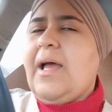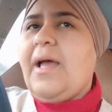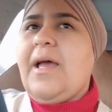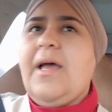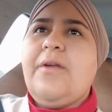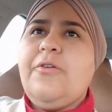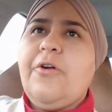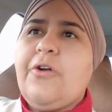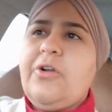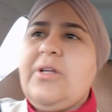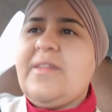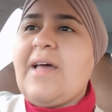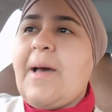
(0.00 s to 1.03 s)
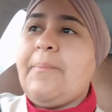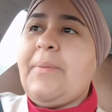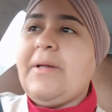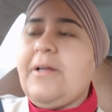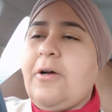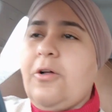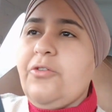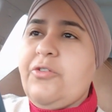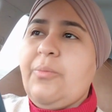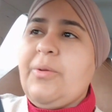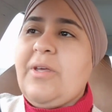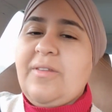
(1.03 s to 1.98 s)
And not only that, but
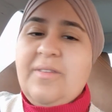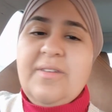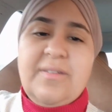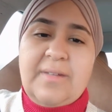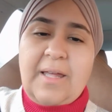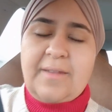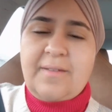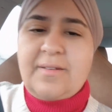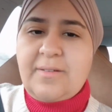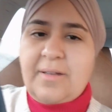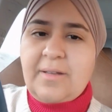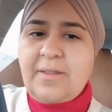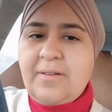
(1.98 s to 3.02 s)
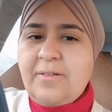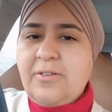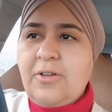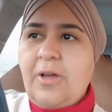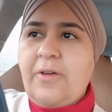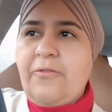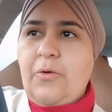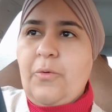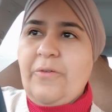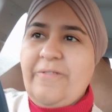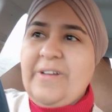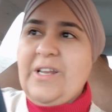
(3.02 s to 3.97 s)
also because this is if
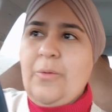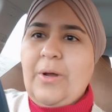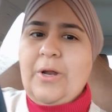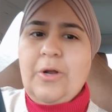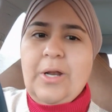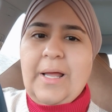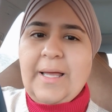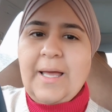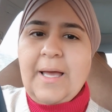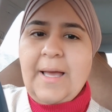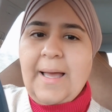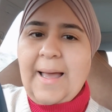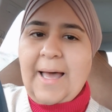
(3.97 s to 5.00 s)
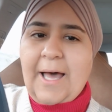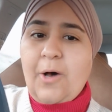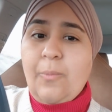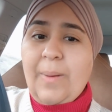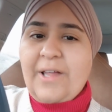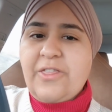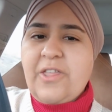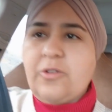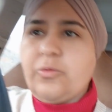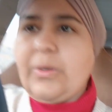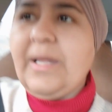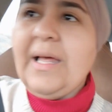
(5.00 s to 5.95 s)
you really want to know like how bad
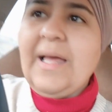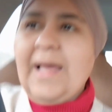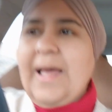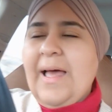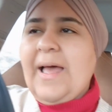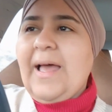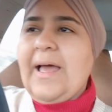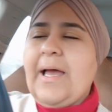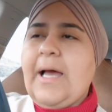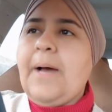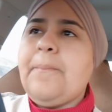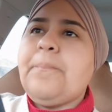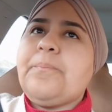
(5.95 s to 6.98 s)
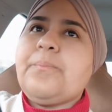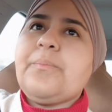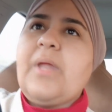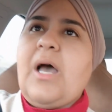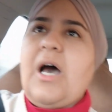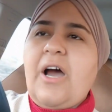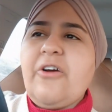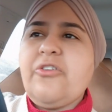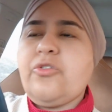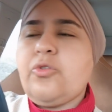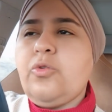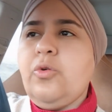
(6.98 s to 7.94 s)
things were, our
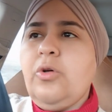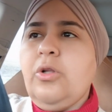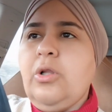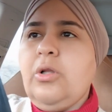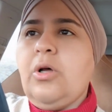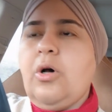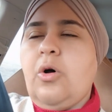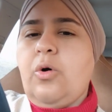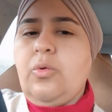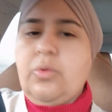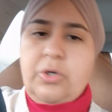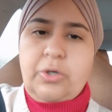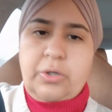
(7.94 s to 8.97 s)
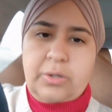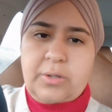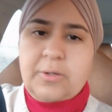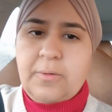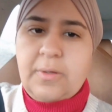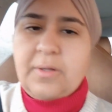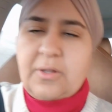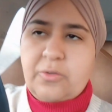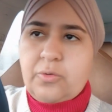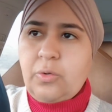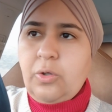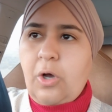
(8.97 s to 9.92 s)
the
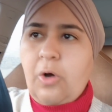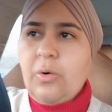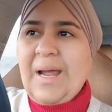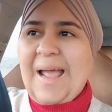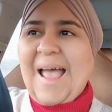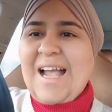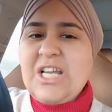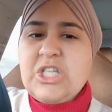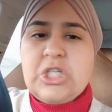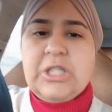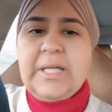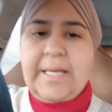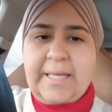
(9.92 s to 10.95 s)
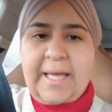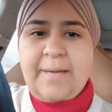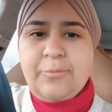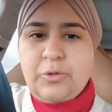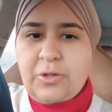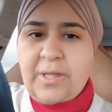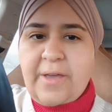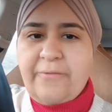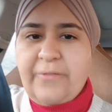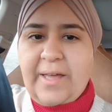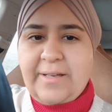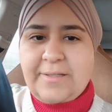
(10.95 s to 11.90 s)
school owner actually came to the
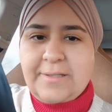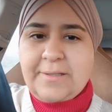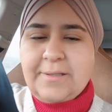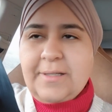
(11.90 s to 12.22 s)
event